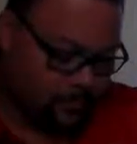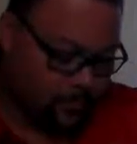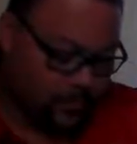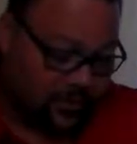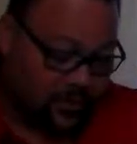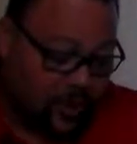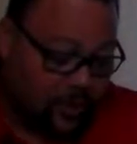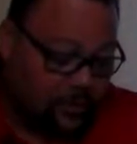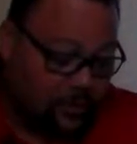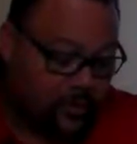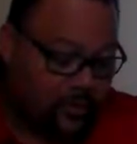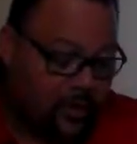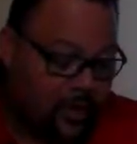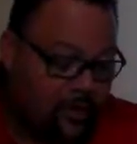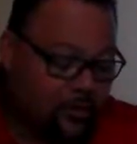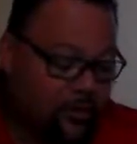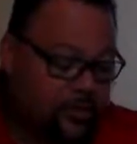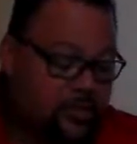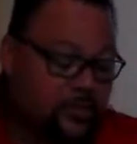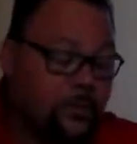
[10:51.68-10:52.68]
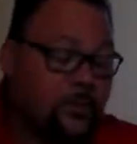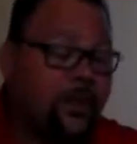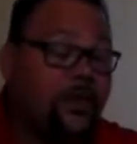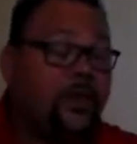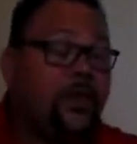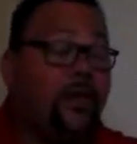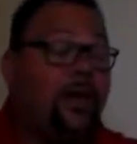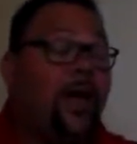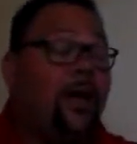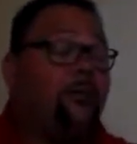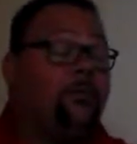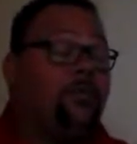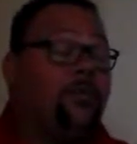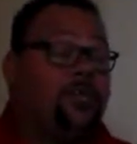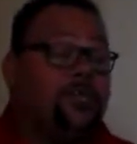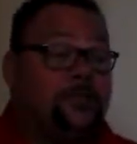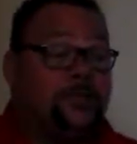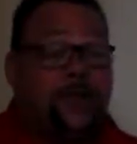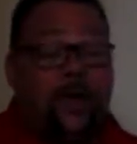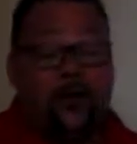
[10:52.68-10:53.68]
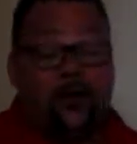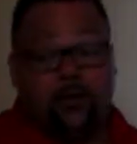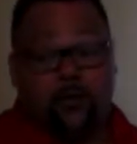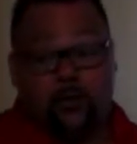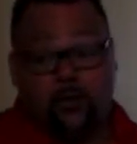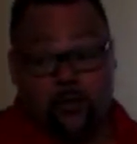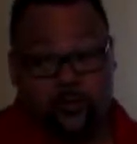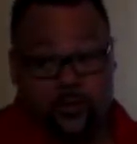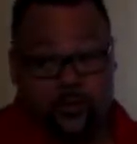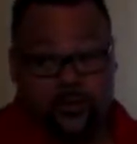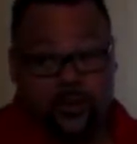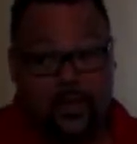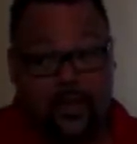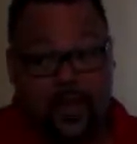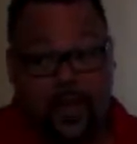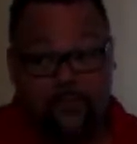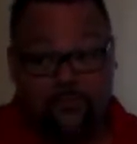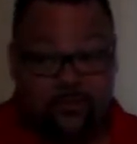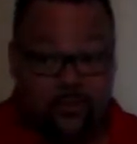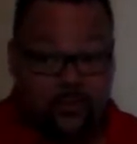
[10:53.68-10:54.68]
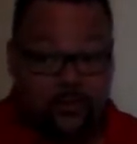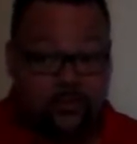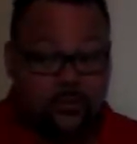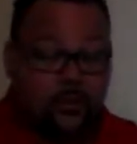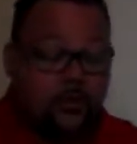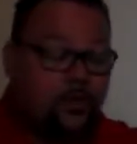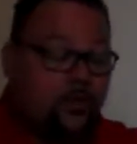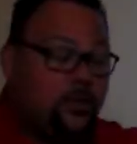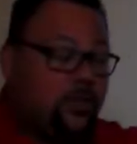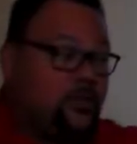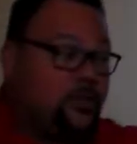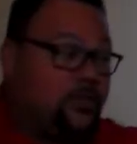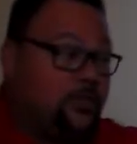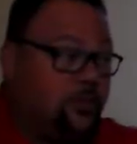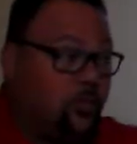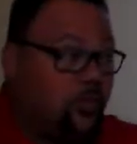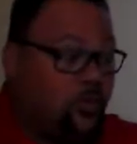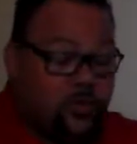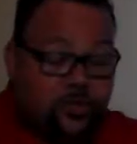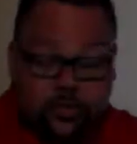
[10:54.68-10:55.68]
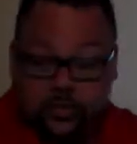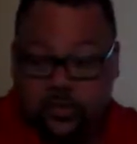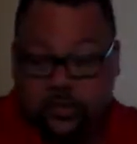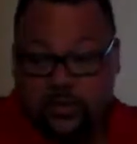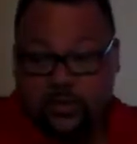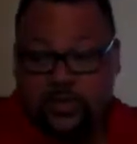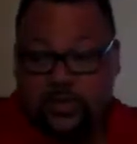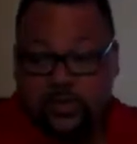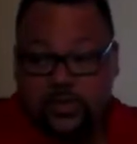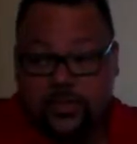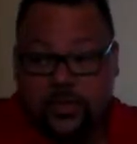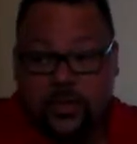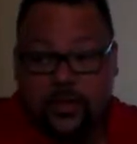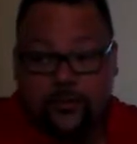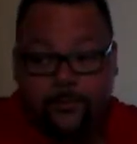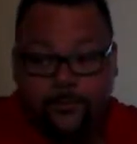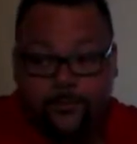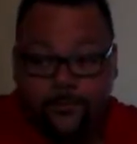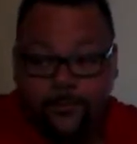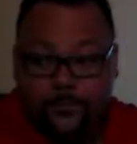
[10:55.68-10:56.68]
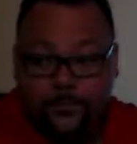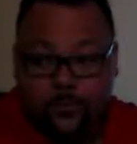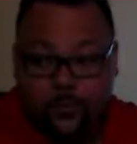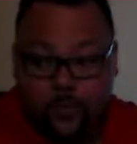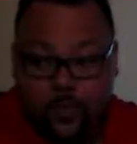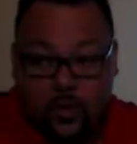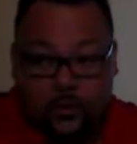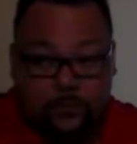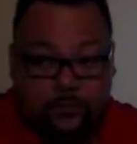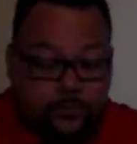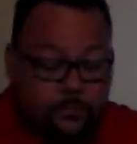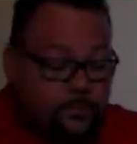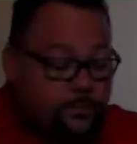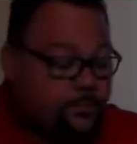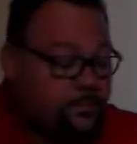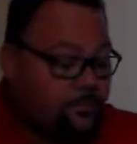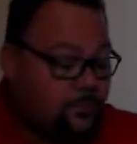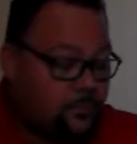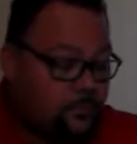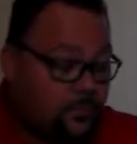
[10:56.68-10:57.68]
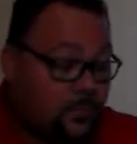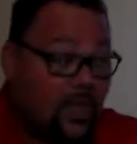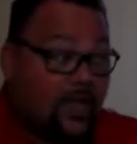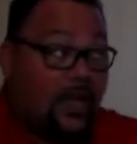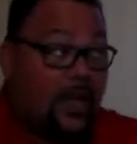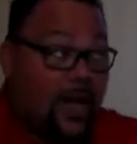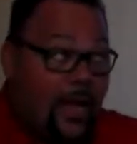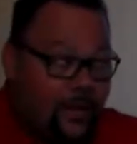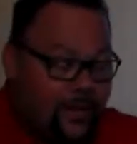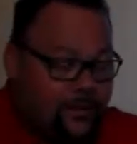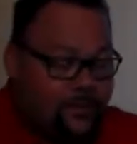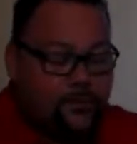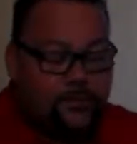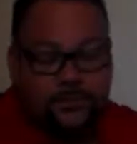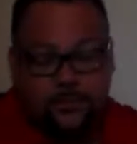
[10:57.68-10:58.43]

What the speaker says: But not only am I going to explain it, I'm going to expound upon what they have there, because there's more to it than just that. Okay? A lot.